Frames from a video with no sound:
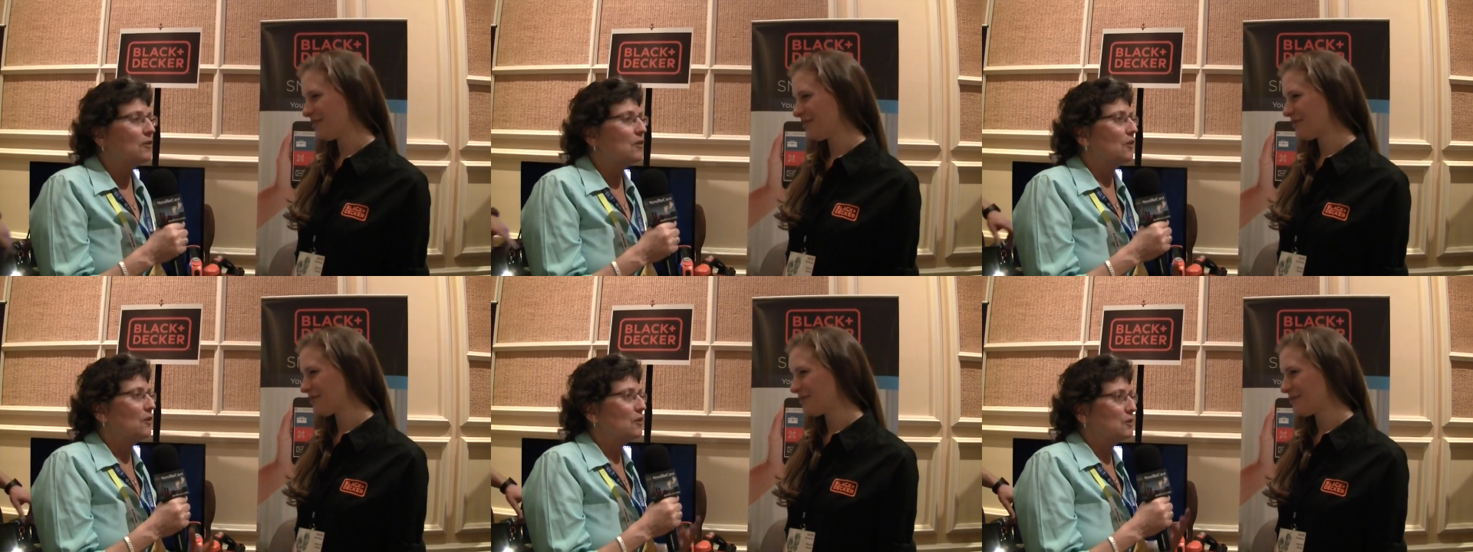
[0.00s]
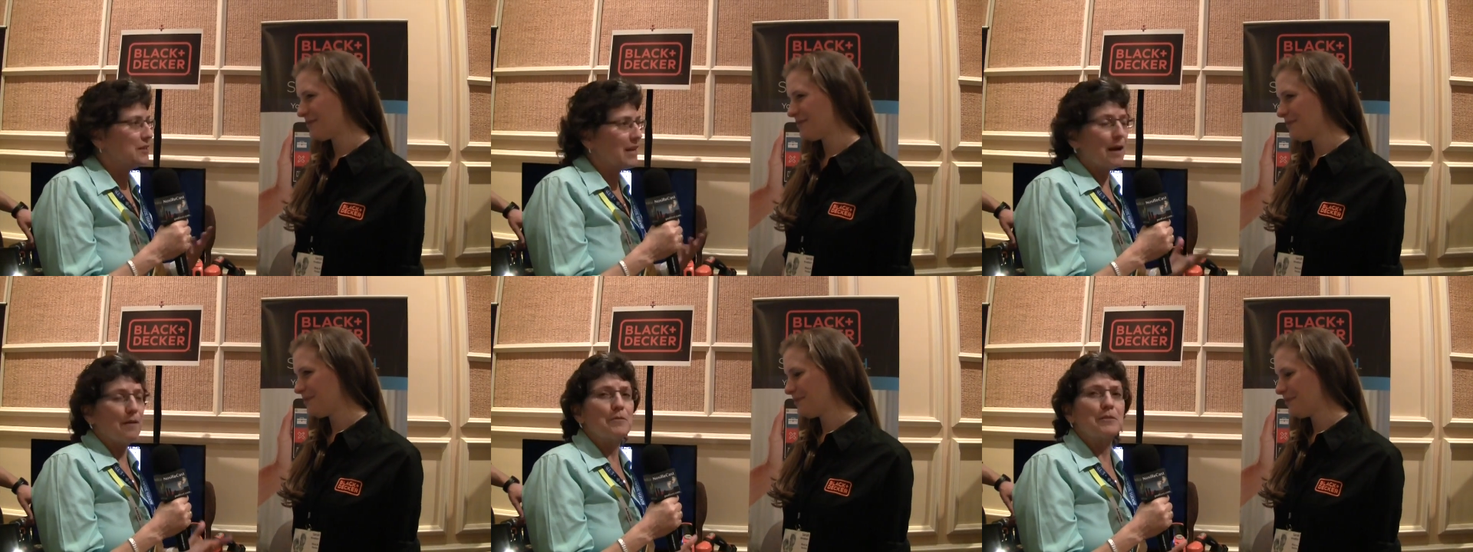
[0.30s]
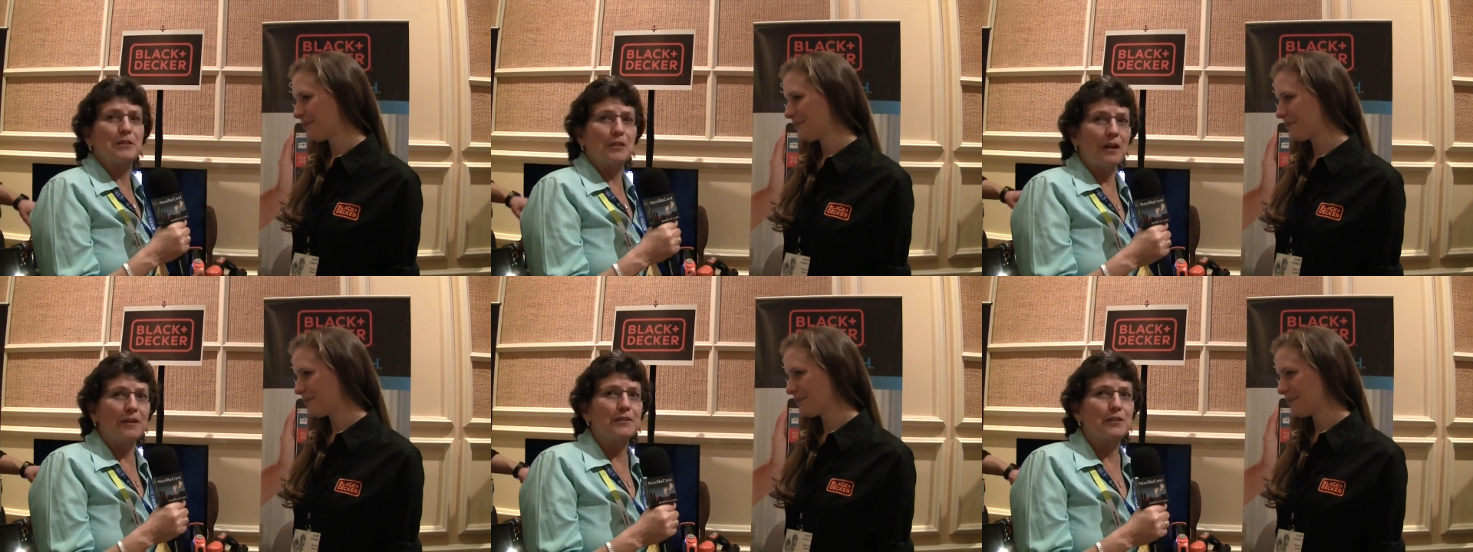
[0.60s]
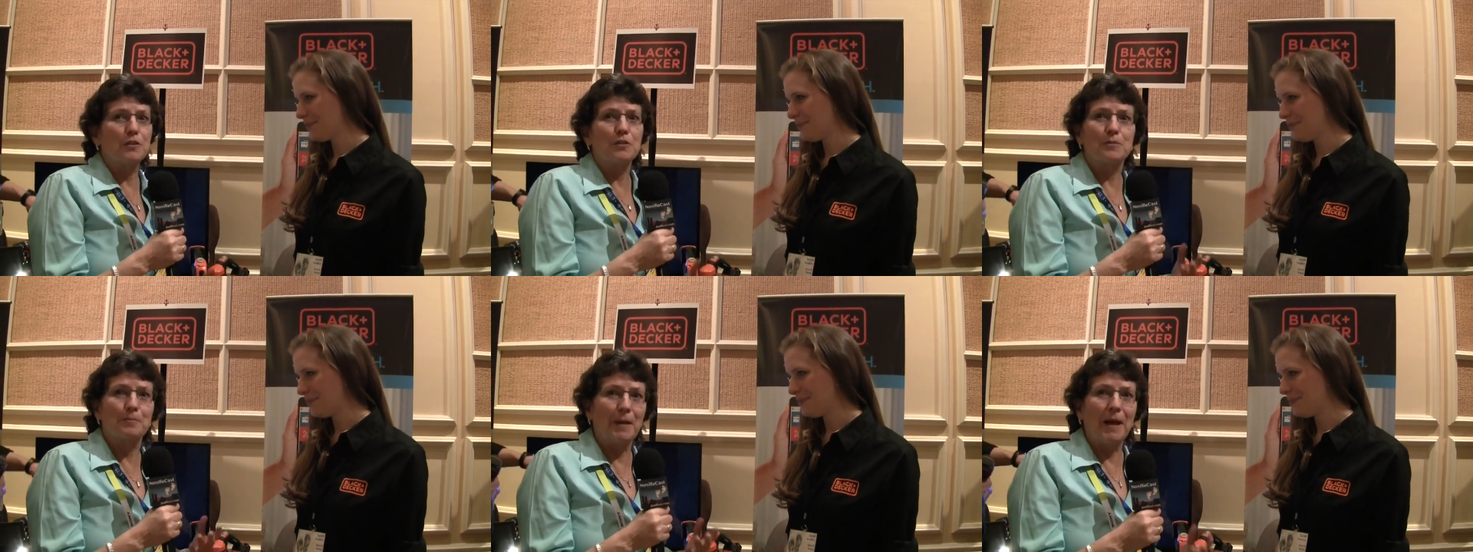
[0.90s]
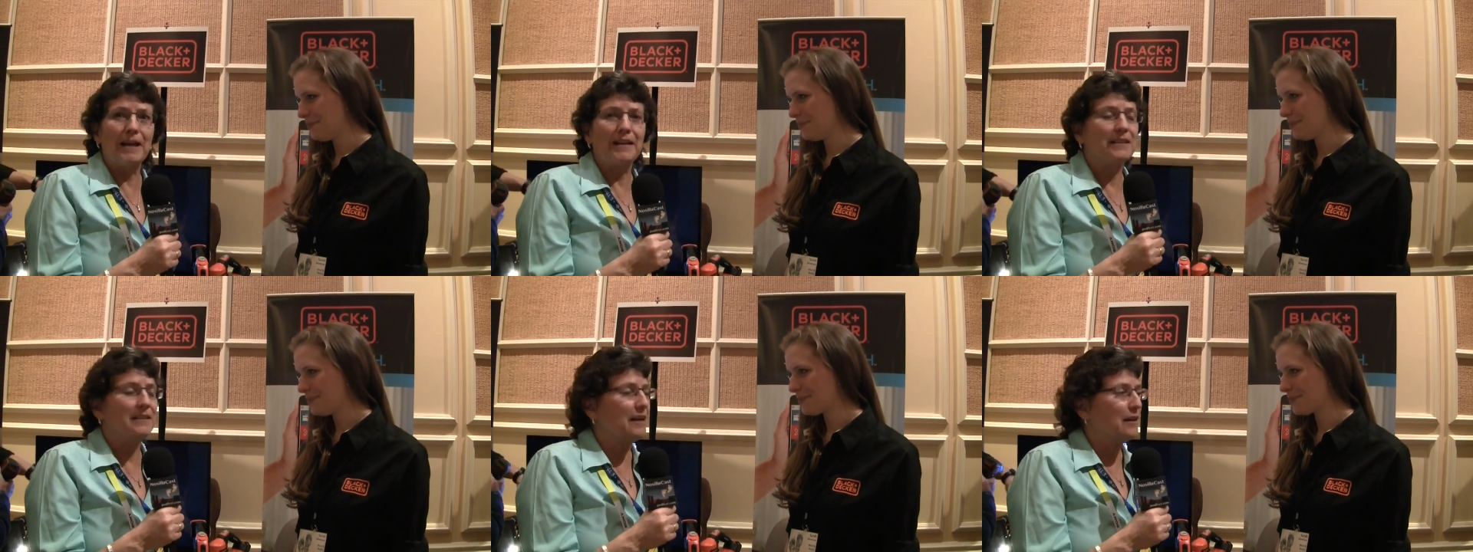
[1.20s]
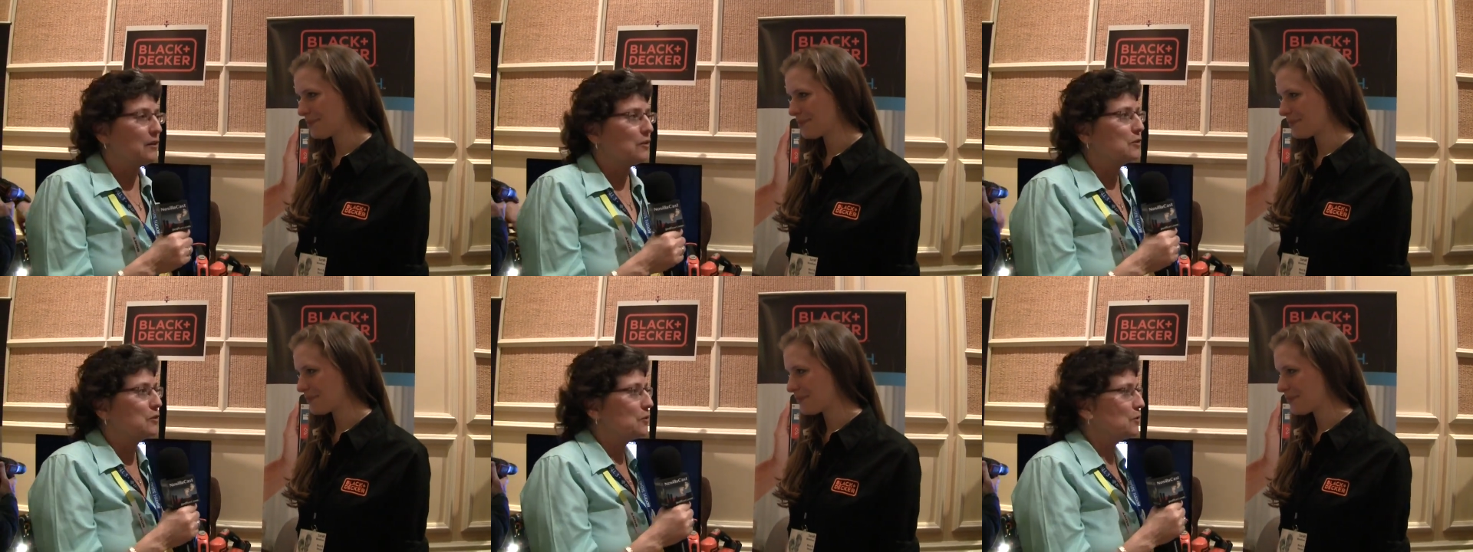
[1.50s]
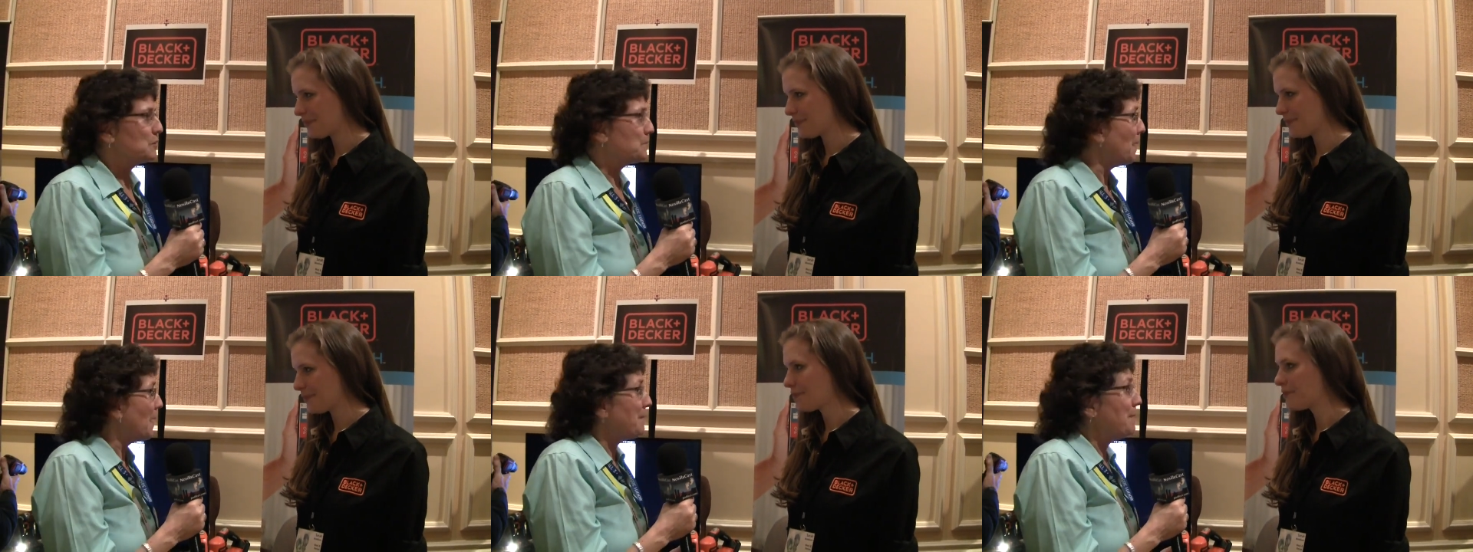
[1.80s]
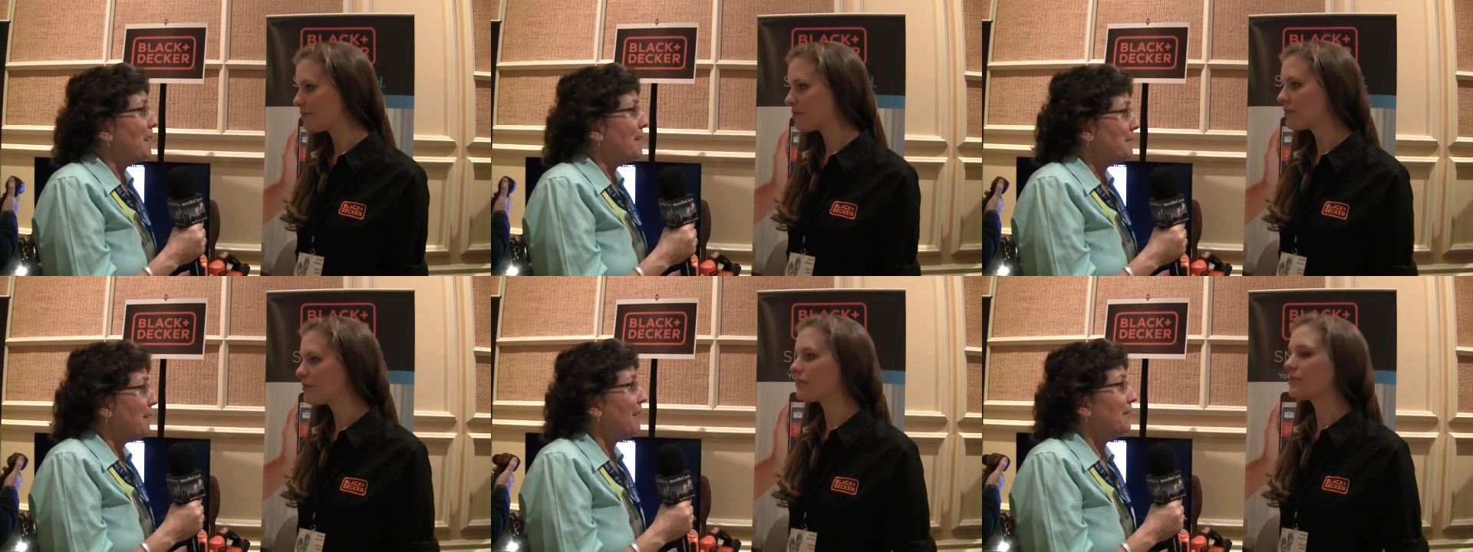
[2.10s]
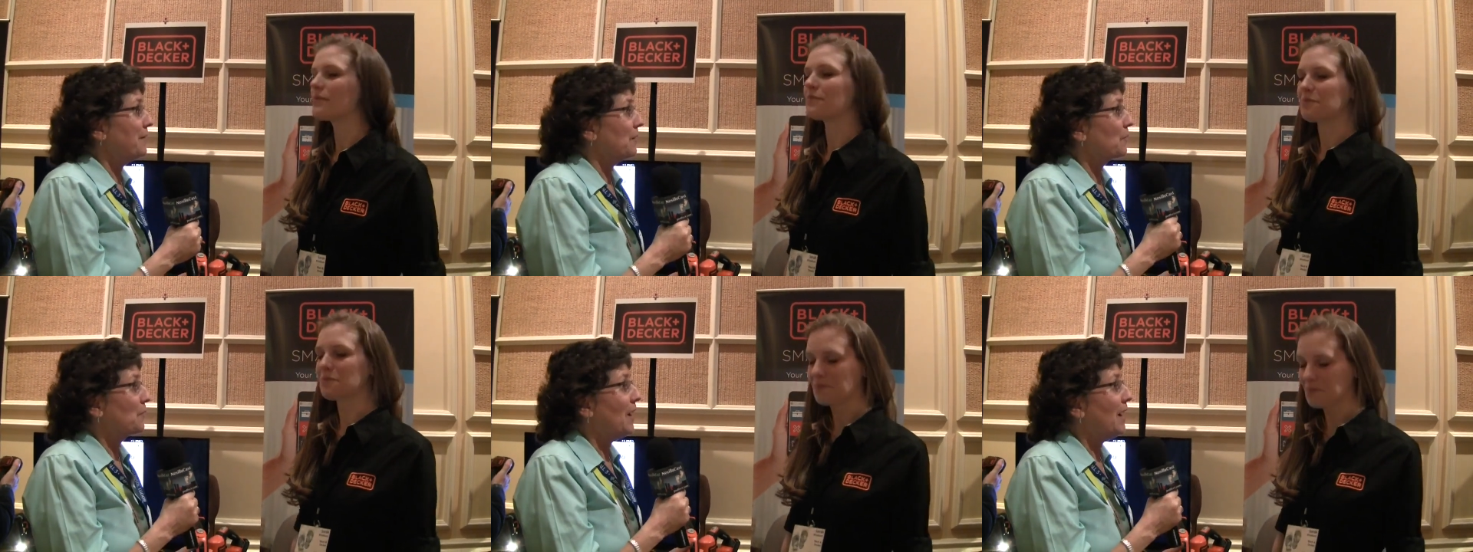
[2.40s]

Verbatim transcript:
Speaker 1: girls, I was taught to use Black & Decker tools by my mother,